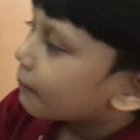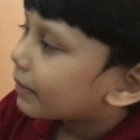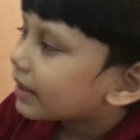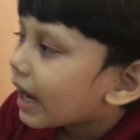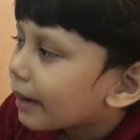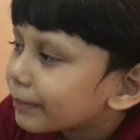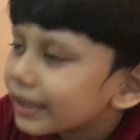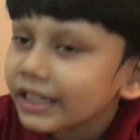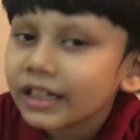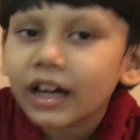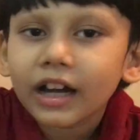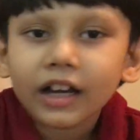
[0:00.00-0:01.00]
but I
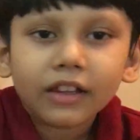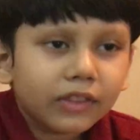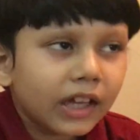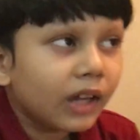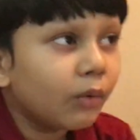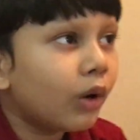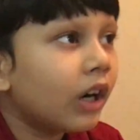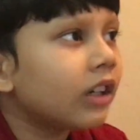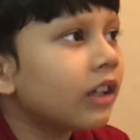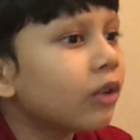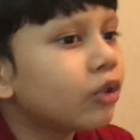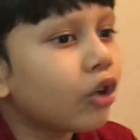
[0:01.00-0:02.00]
mean they were
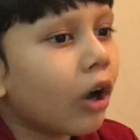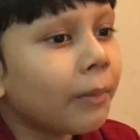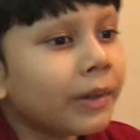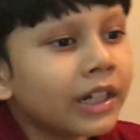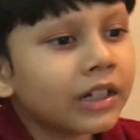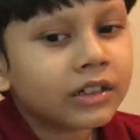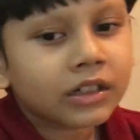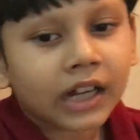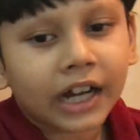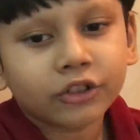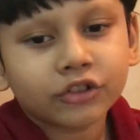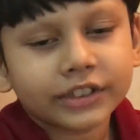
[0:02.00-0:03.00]
the dominant
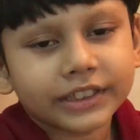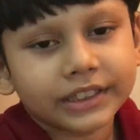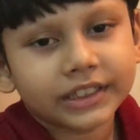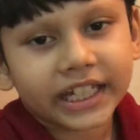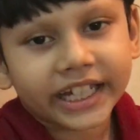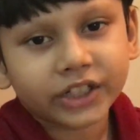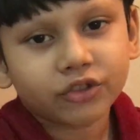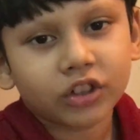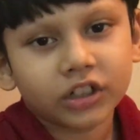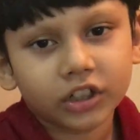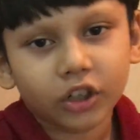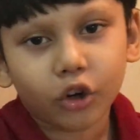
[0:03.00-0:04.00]
countries in
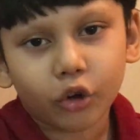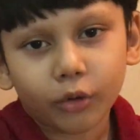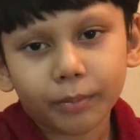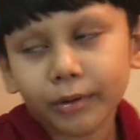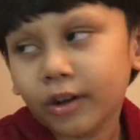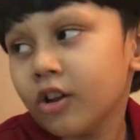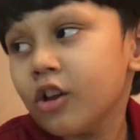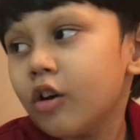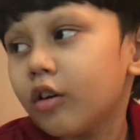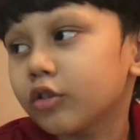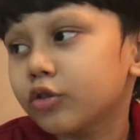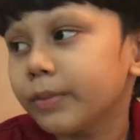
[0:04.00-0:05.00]
Central Europe,
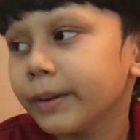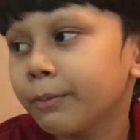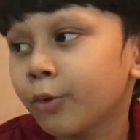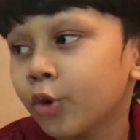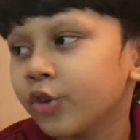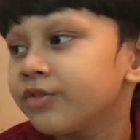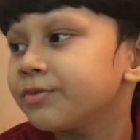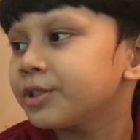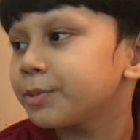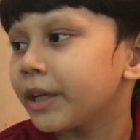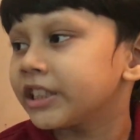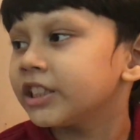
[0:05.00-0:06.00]
or to be more
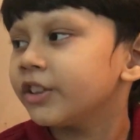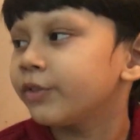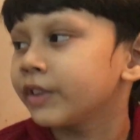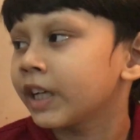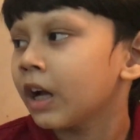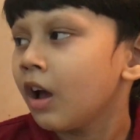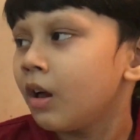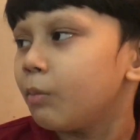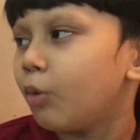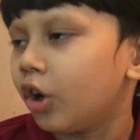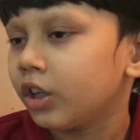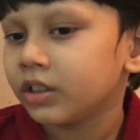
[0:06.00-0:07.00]
specific,
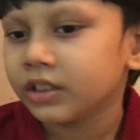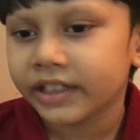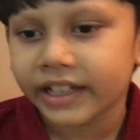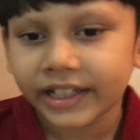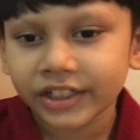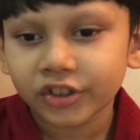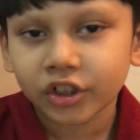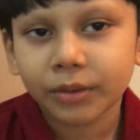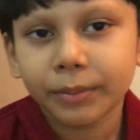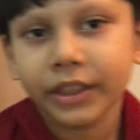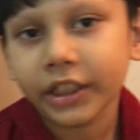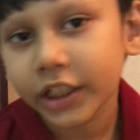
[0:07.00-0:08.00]
modern day
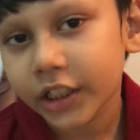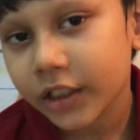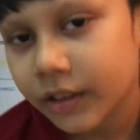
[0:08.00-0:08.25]
Germany.